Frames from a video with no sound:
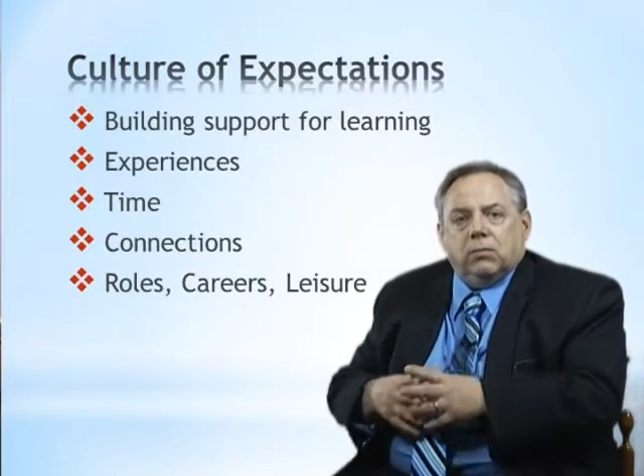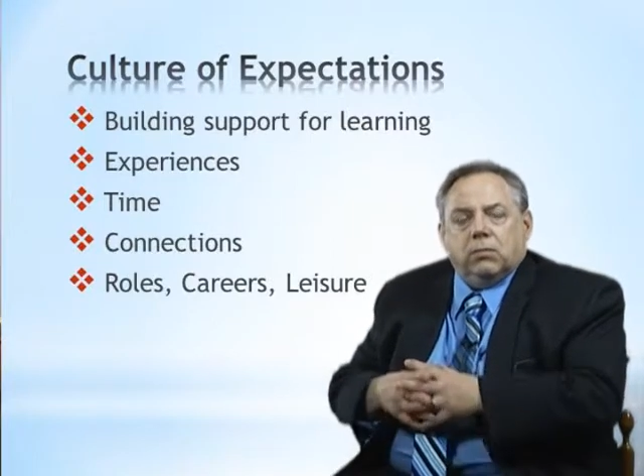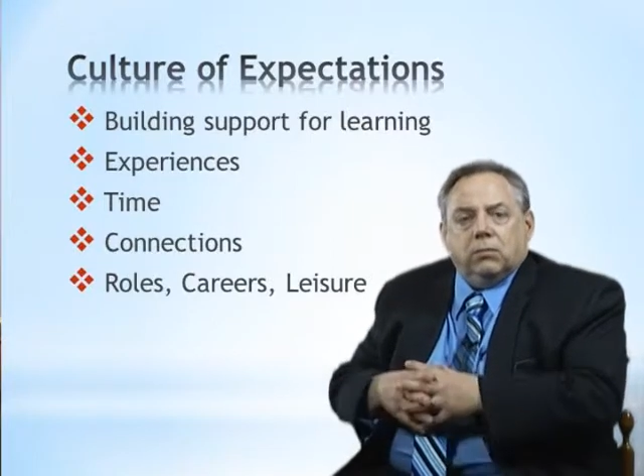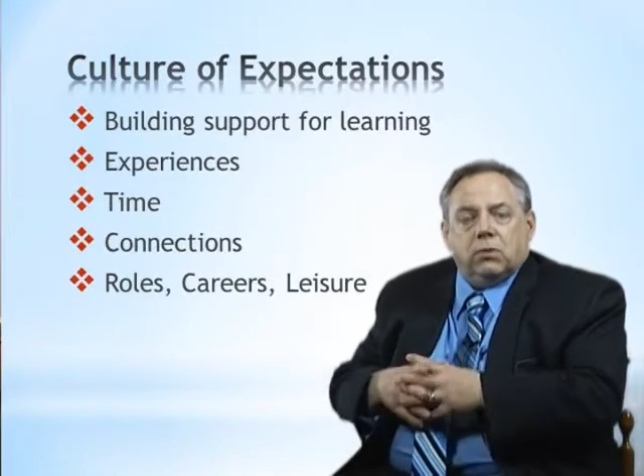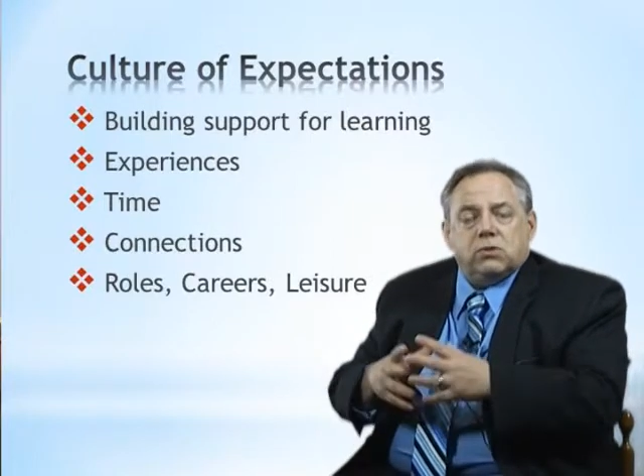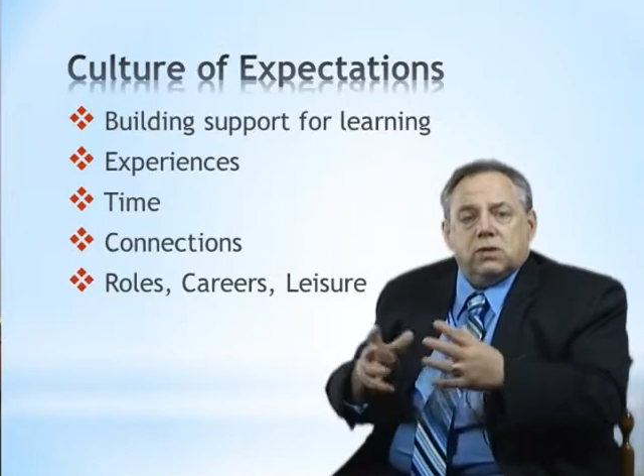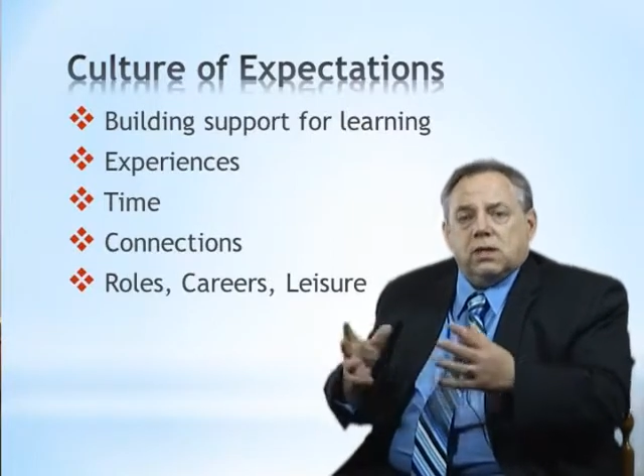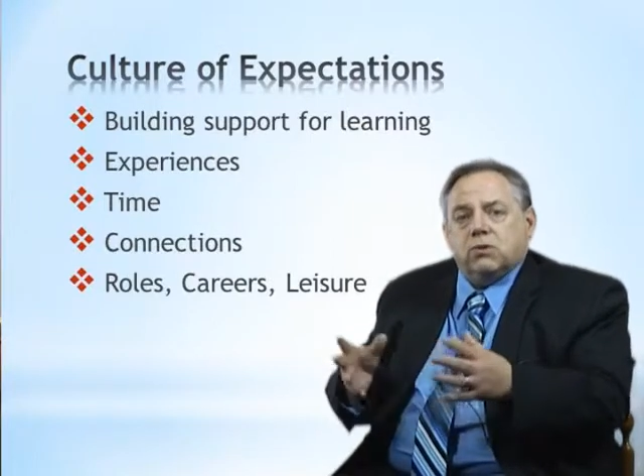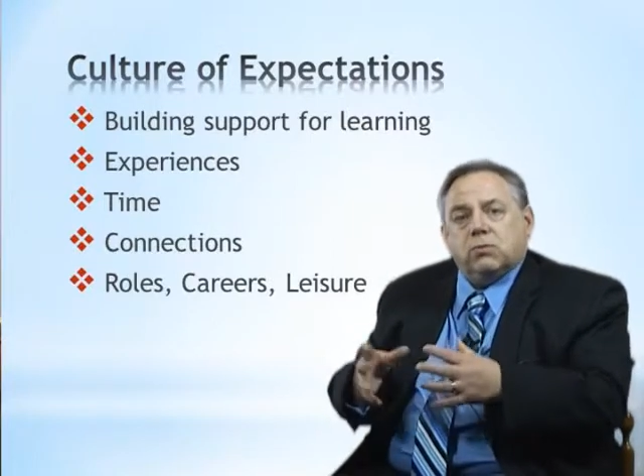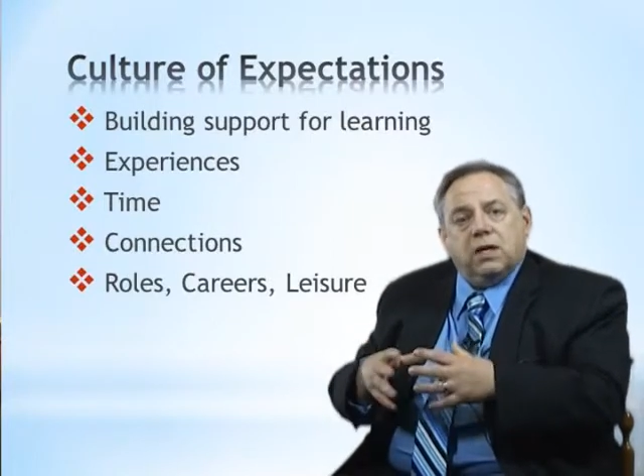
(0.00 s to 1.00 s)
most
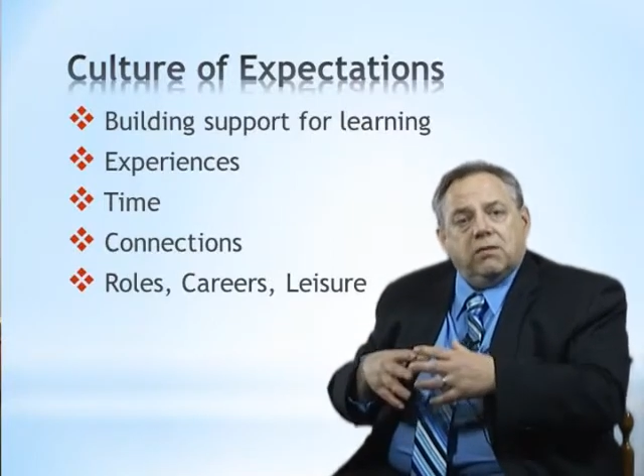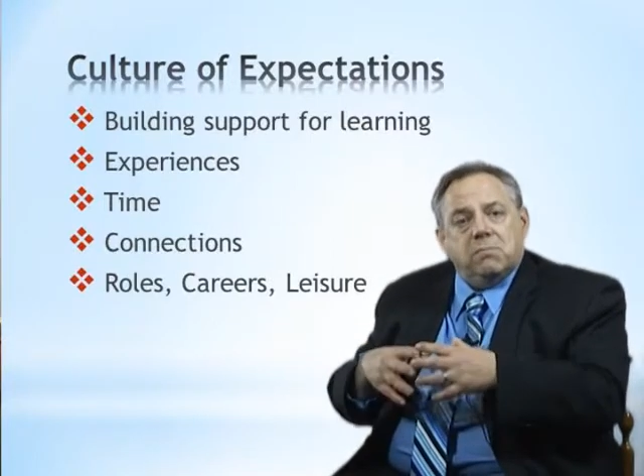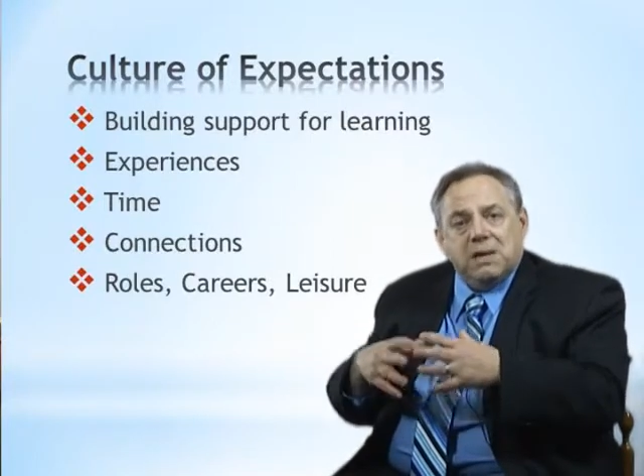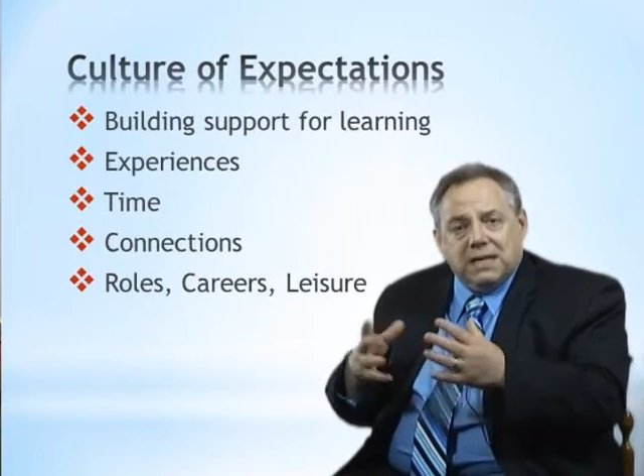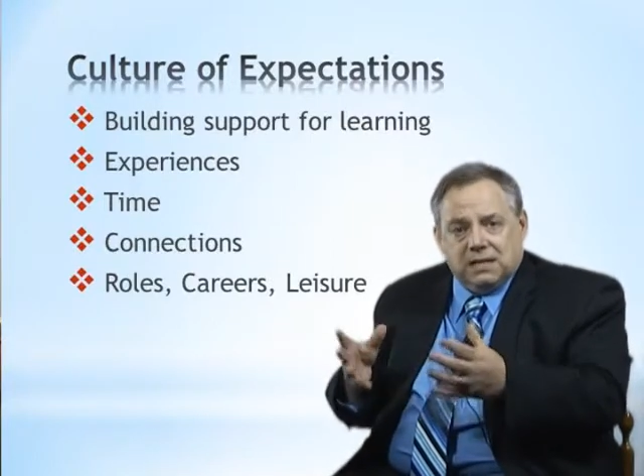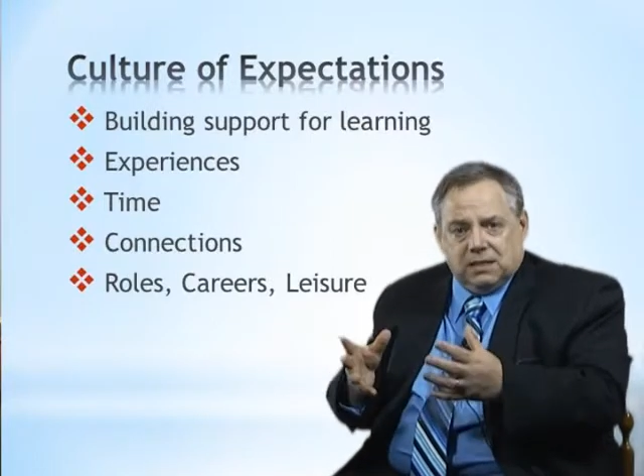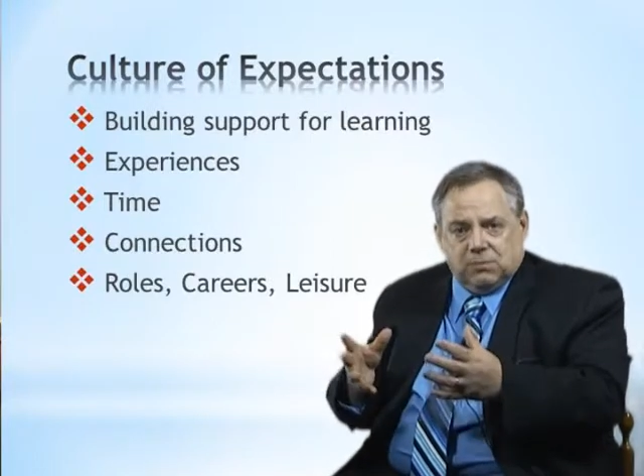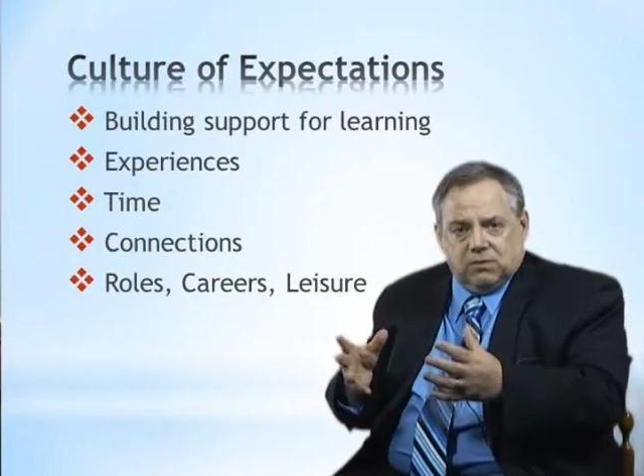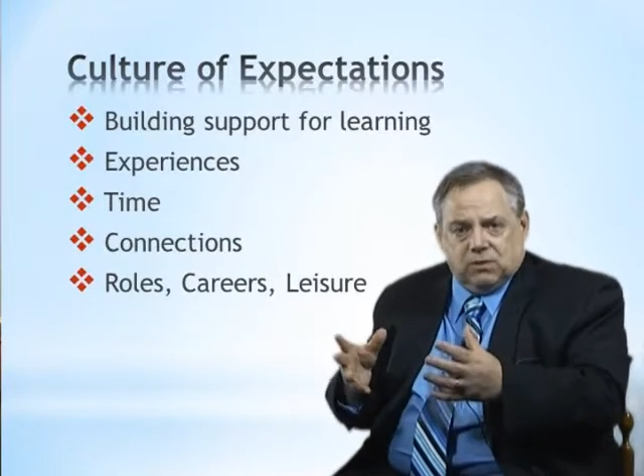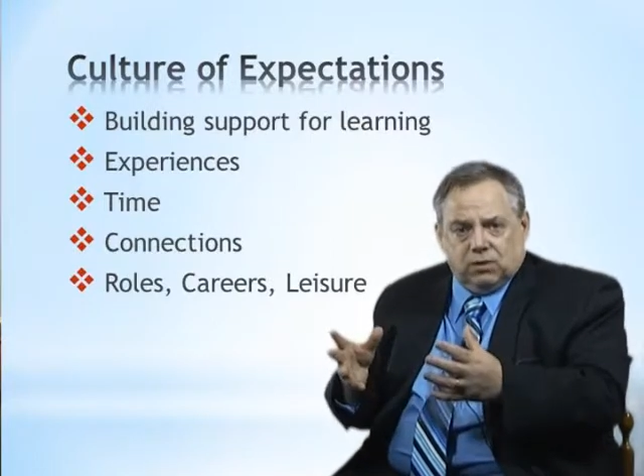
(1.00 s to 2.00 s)
adults will have many types of